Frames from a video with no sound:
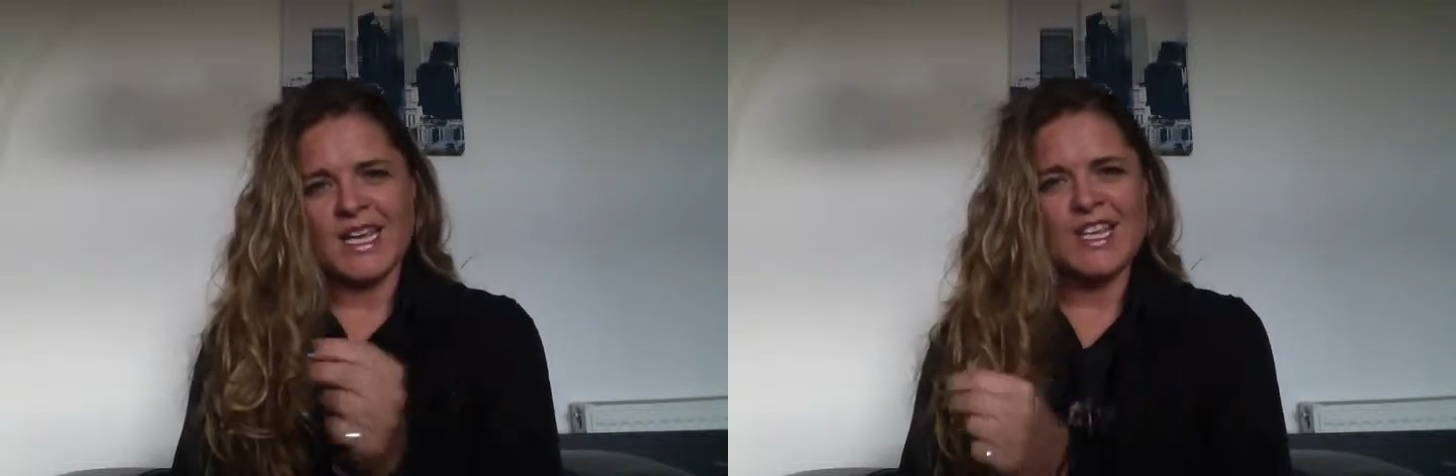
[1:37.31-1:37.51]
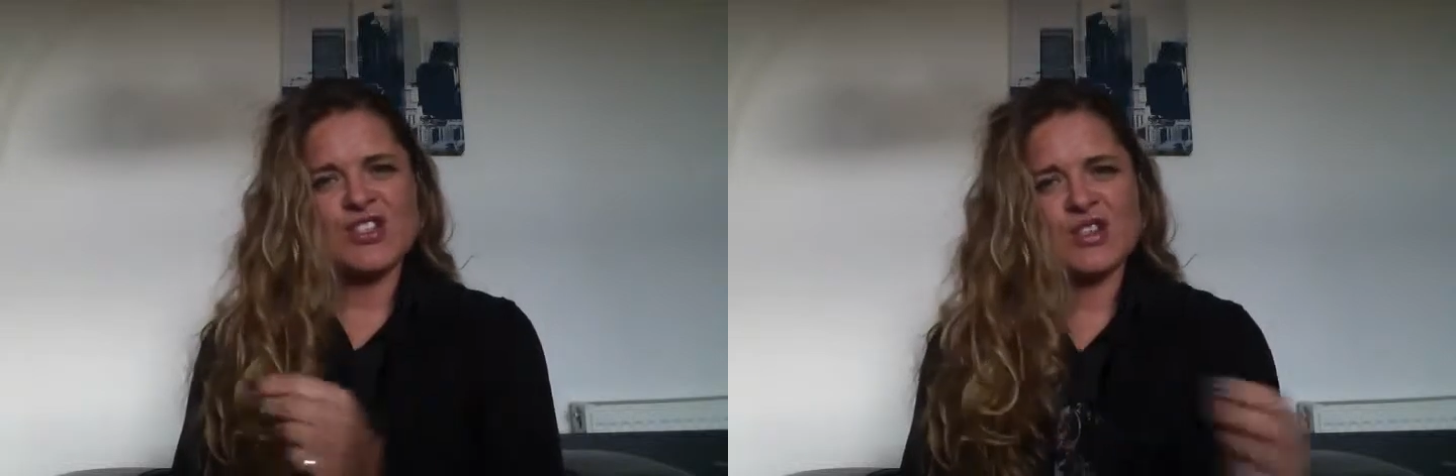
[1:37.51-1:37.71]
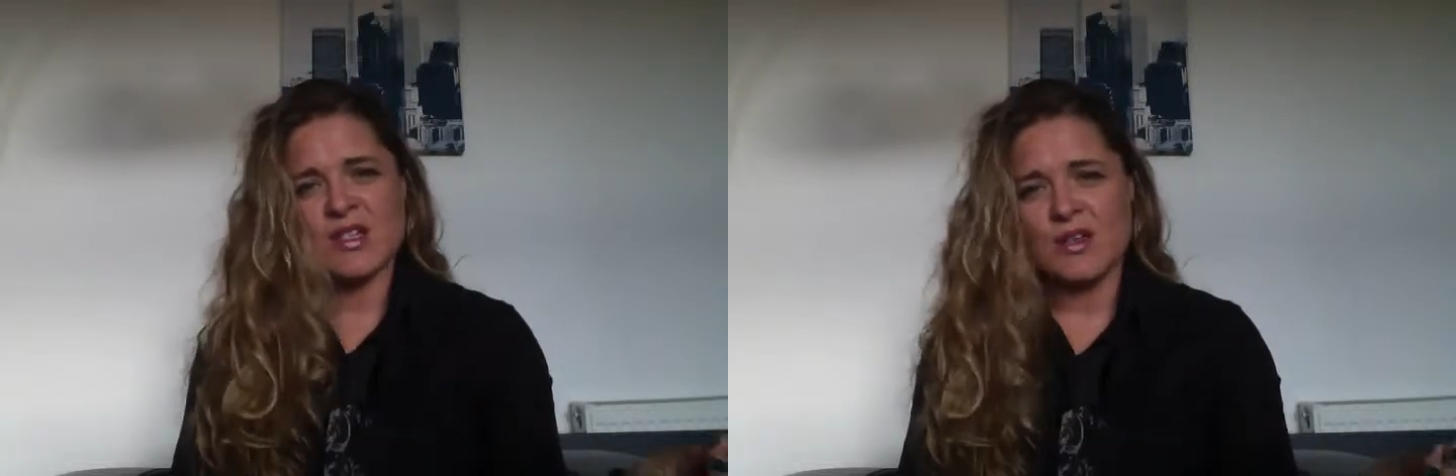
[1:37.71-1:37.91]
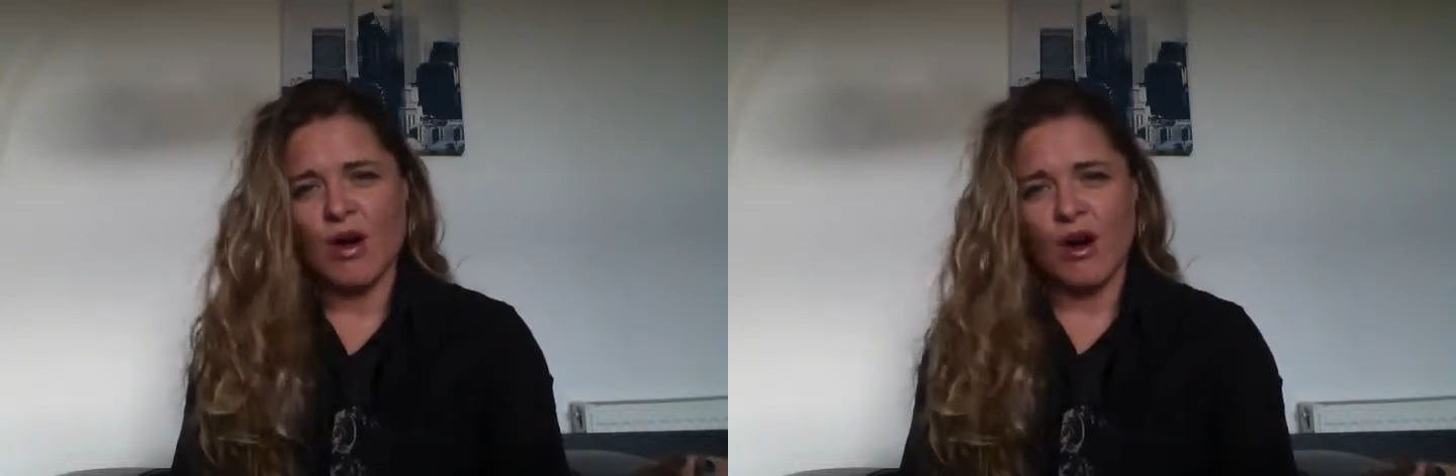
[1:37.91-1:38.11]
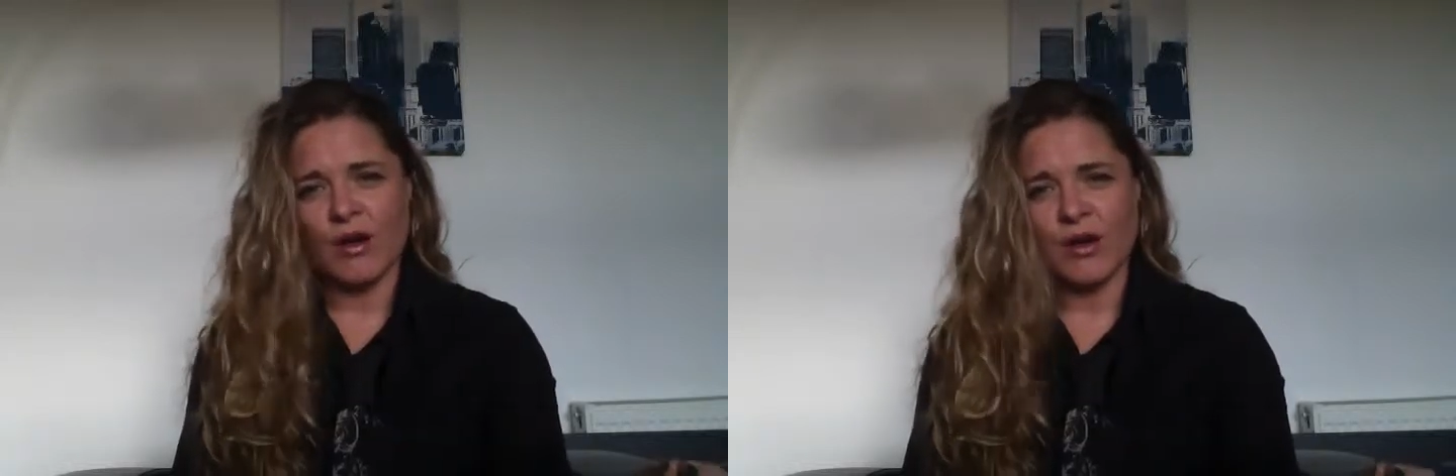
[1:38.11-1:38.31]
is just
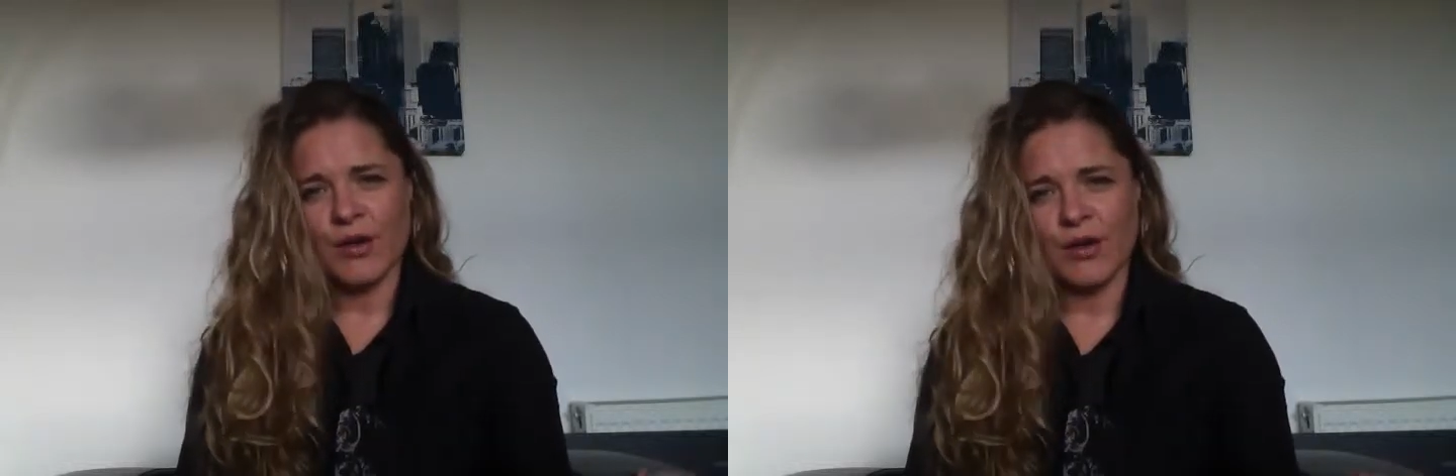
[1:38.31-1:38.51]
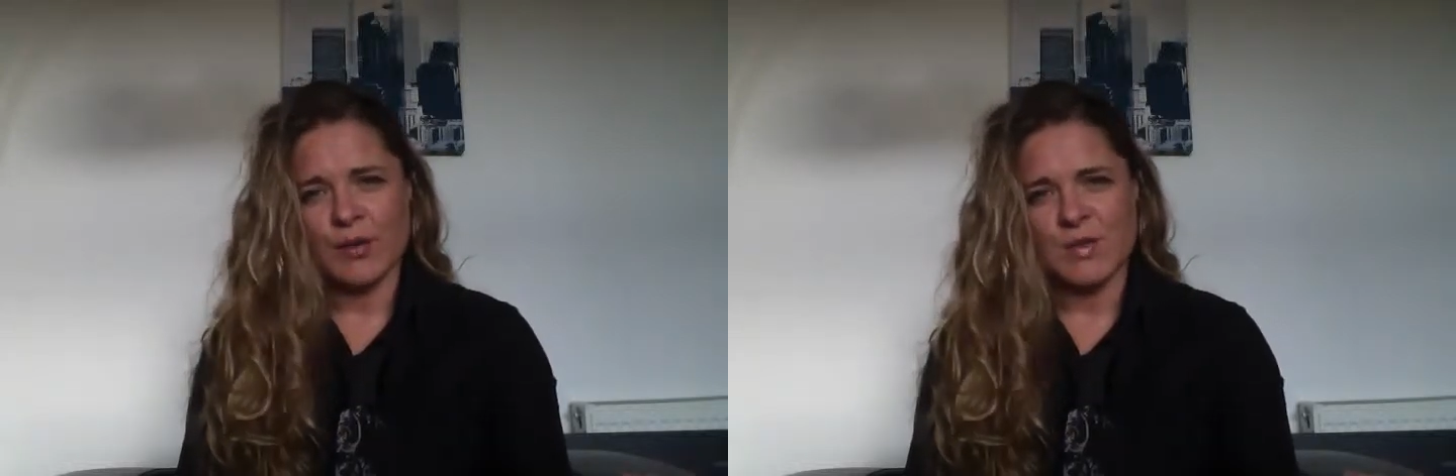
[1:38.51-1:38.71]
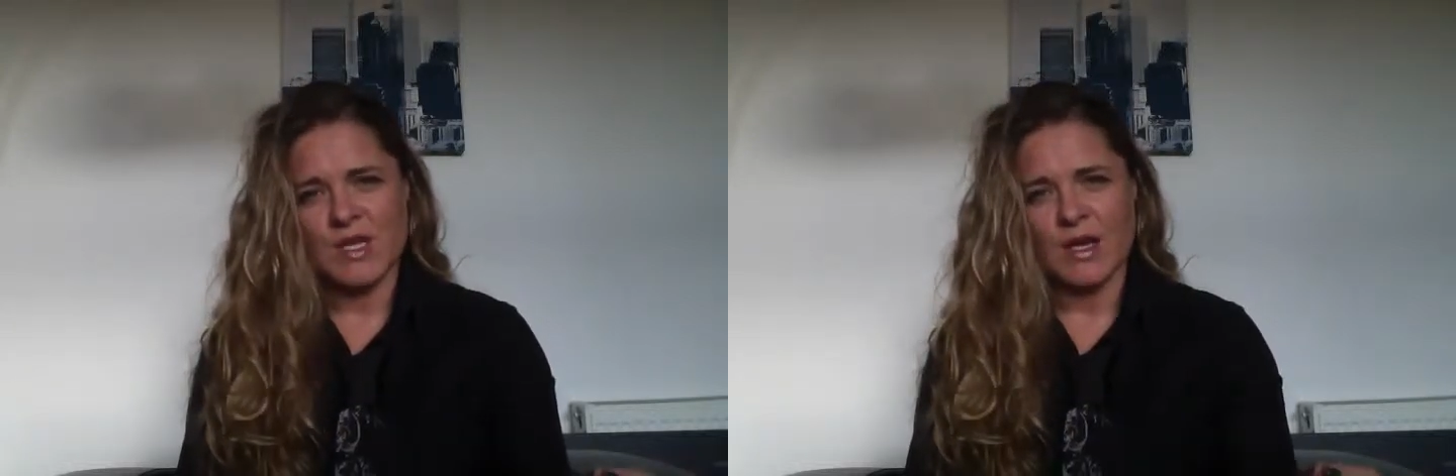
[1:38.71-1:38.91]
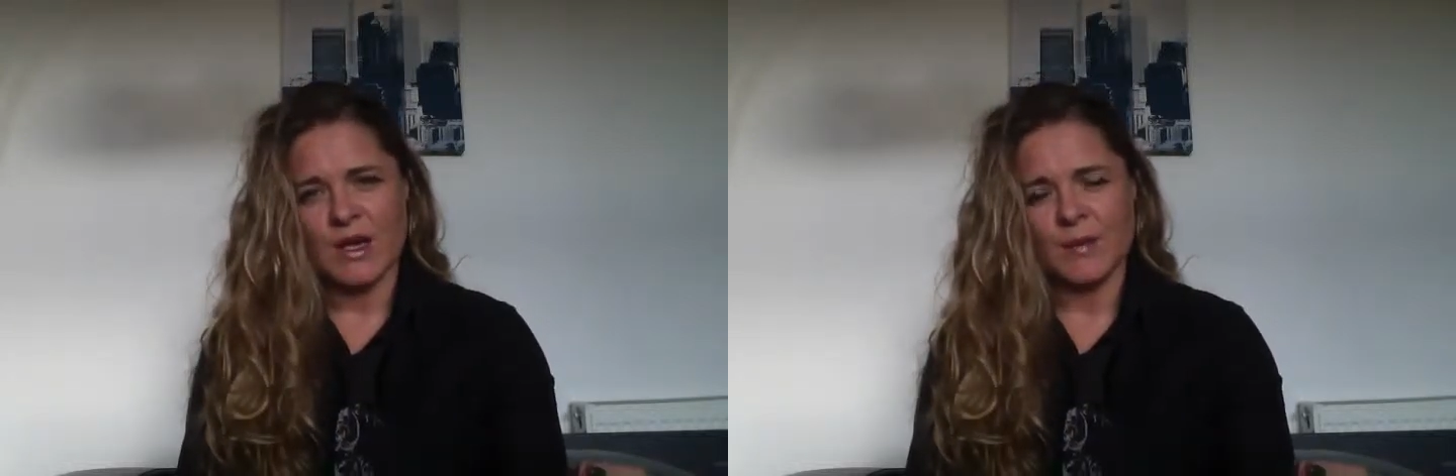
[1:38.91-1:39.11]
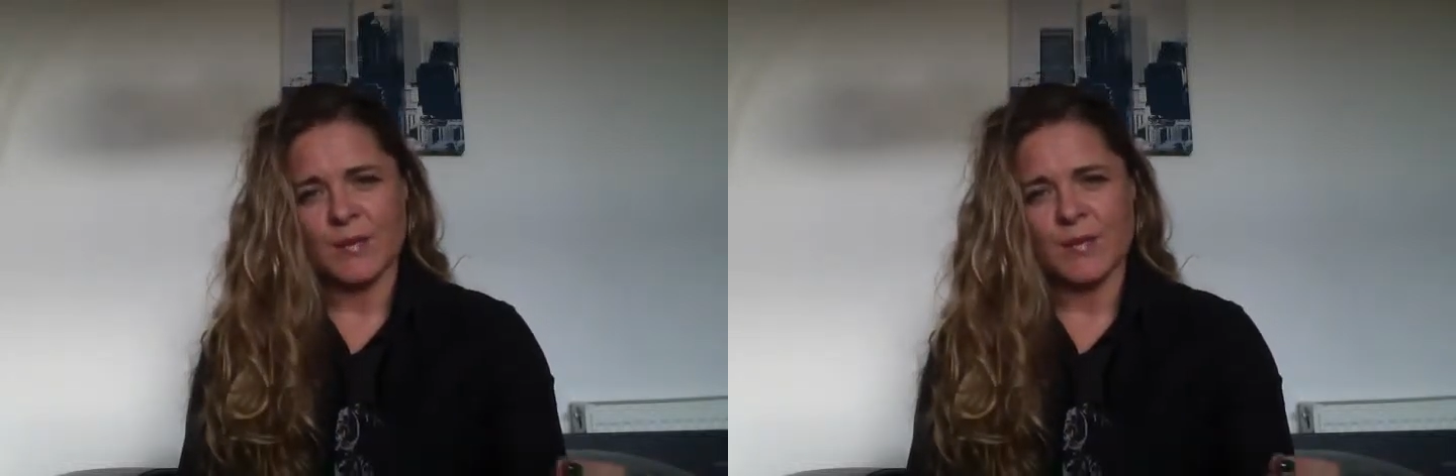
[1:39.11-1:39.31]
not going to come to you.